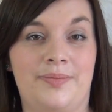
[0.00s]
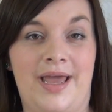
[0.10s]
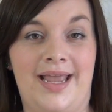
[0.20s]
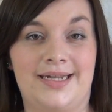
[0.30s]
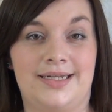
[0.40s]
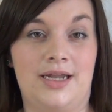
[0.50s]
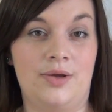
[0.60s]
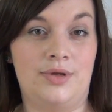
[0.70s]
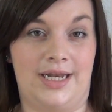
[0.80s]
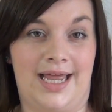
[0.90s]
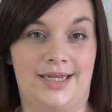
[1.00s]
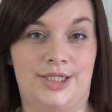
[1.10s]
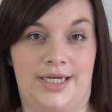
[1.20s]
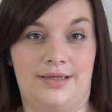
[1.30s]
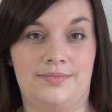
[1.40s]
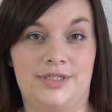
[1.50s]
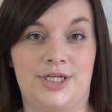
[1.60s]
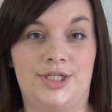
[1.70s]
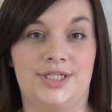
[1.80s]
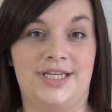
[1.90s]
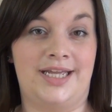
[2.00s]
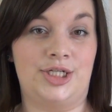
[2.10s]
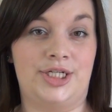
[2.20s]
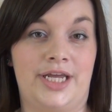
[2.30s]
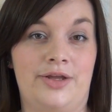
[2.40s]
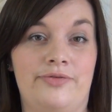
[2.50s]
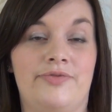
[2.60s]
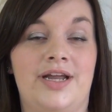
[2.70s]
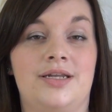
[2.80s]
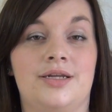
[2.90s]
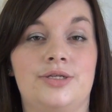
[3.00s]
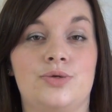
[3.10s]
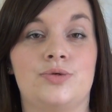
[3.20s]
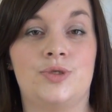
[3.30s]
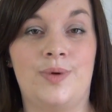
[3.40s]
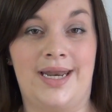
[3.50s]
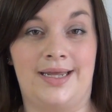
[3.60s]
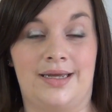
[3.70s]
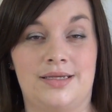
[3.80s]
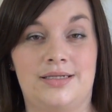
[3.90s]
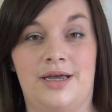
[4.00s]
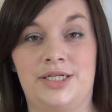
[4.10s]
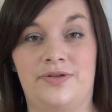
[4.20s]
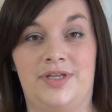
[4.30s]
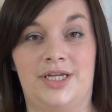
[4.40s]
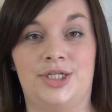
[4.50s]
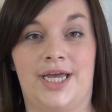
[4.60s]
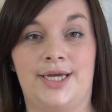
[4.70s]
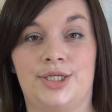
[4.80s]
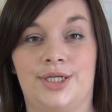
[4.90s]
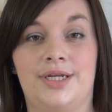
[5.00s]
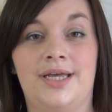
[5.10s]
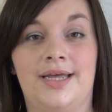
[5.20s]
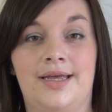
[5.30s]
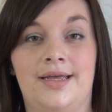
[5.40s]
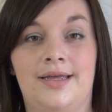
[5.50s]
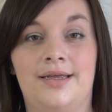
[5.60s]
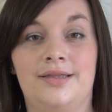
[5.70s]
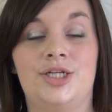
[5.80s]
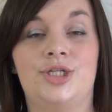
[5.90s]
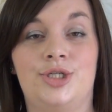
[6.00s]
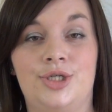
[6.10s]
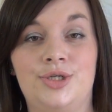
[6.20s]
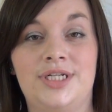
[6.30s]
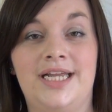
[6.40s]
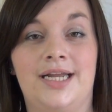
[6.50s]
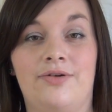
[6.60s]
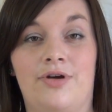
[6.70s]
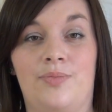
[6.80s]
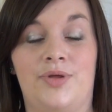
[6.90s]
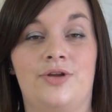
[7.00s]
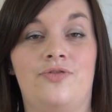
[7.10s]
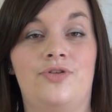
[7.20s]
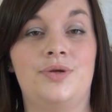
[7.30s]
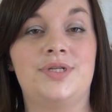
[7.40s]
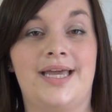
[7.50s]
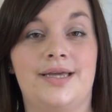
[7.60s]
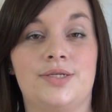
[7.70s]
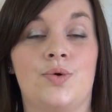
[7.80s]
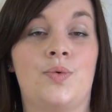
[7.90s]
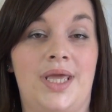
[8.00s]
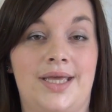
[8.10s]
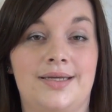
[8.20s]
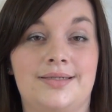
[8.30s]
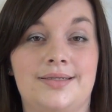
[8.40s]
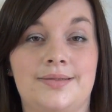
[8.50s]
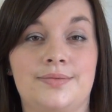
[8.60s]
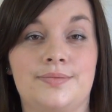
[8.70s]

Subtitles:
may get a local allergy, such as itching, redness, or swelling at the site of the injection. This should usually clear up within a few days or weeks.